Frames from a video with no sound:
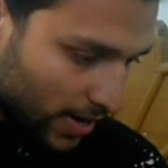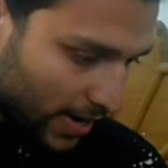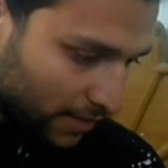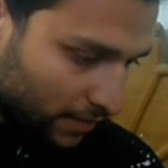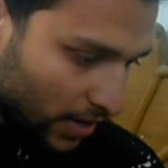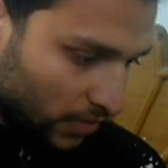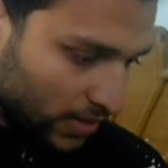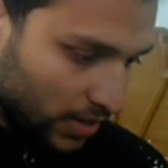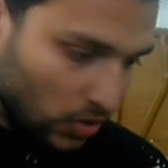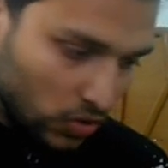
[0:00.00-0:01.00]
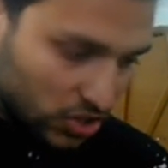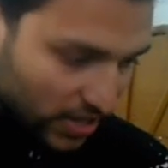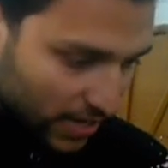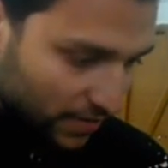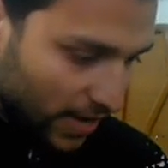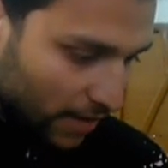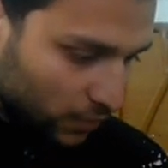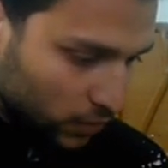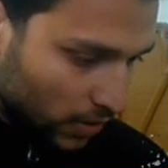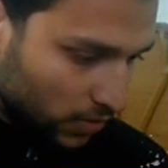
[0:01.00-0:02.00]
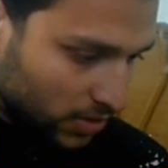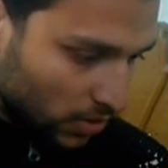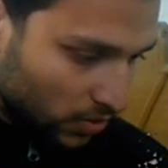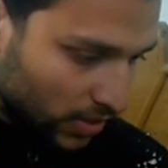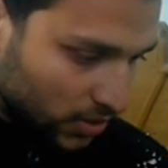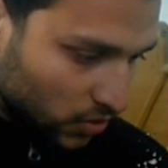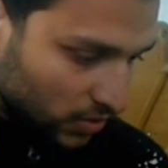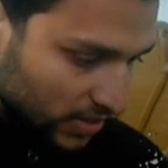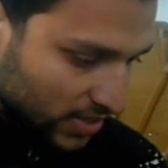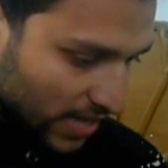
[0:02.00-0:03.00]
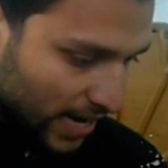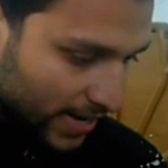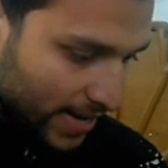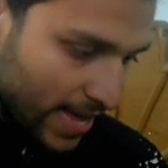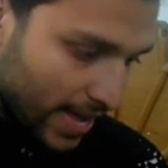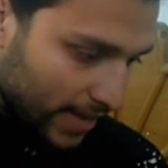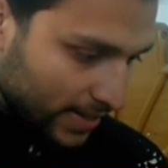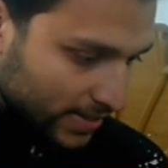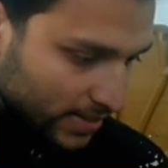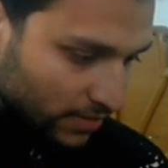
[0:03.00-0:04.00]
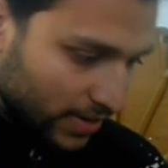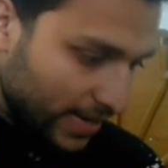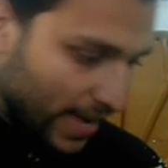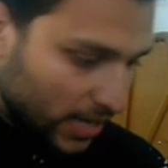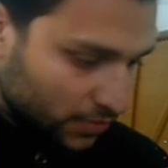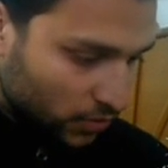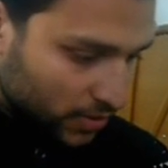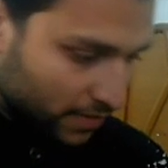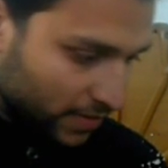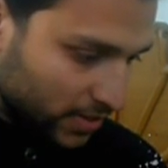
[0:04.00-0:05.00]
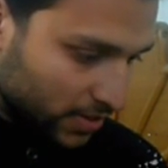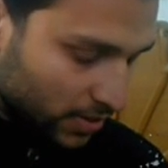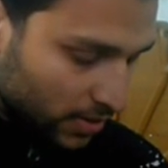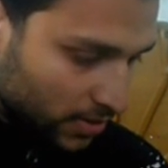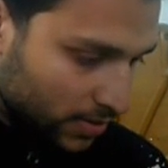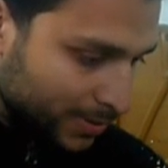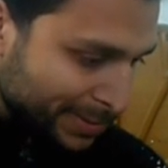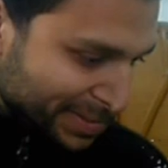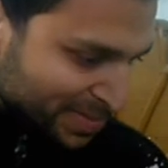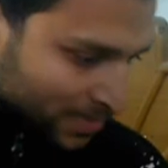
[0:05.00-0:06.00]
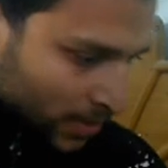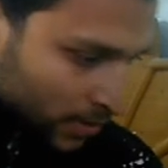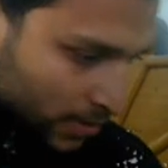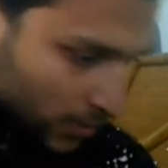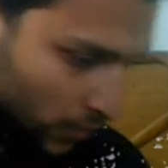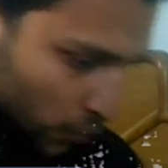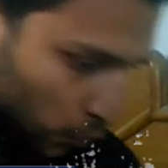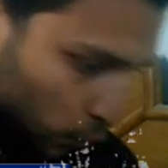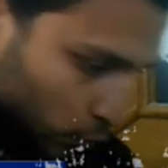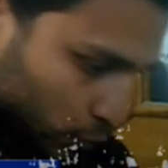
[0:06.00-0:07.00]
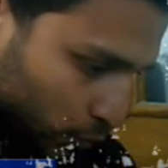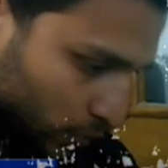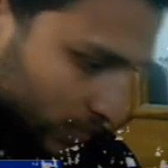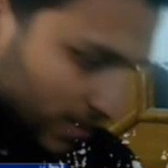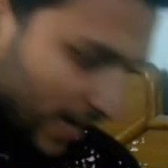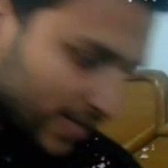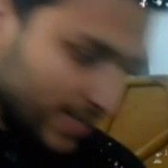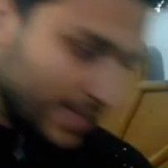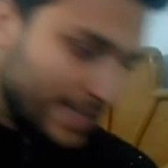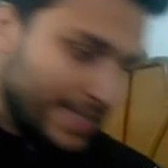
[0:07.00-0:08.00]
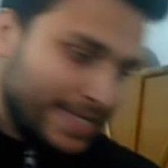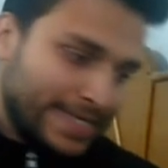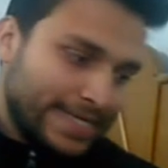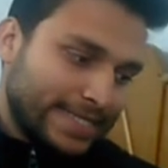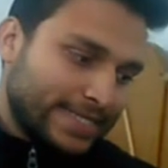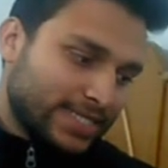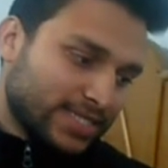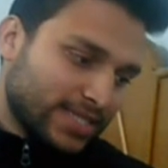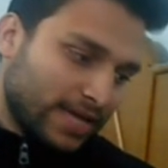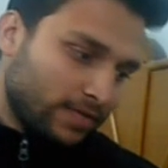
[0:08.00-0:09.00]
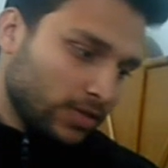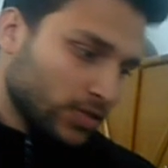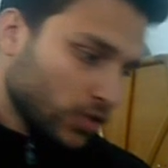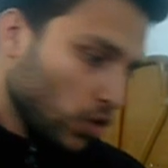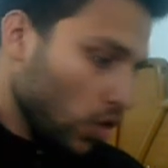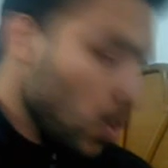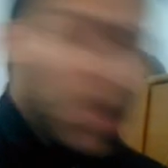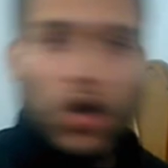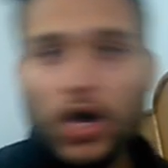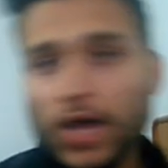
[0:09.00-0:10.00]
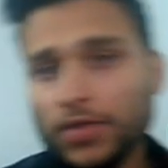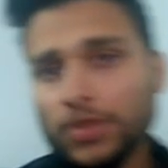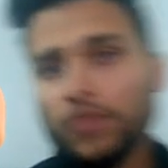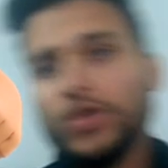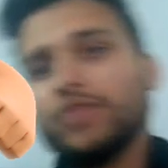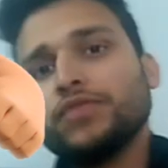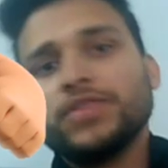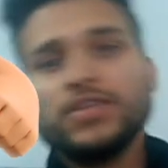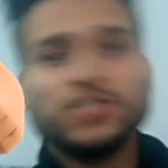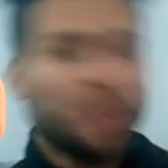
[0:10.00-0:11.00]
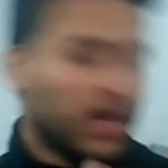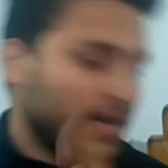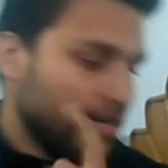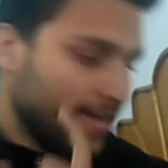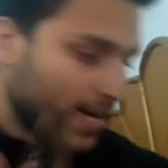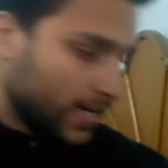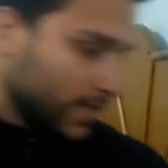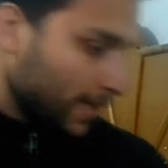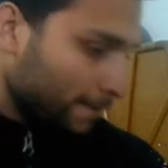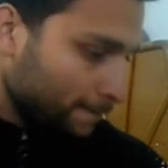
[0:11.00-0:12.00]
And we are in a huge lead. We have 2 towers on. Let's go this side and let's see what he has for defense here. So 9, 8, 7. So another win with this Sparky deck.